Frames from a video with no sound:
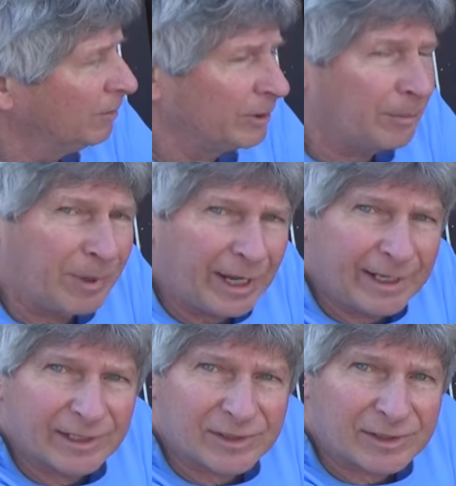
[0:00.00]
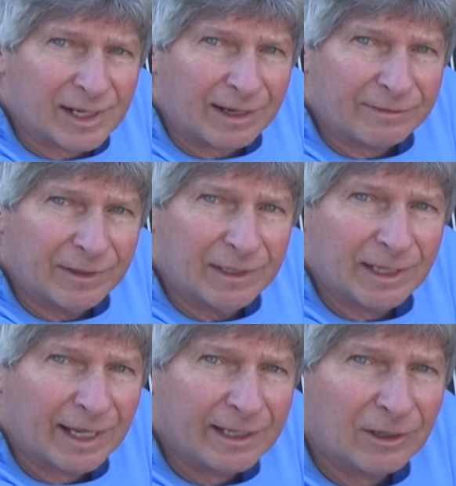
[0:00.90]
When you buy this stuff,
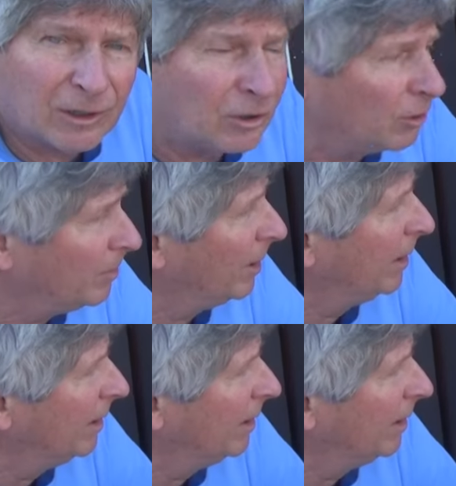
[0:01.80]
I go home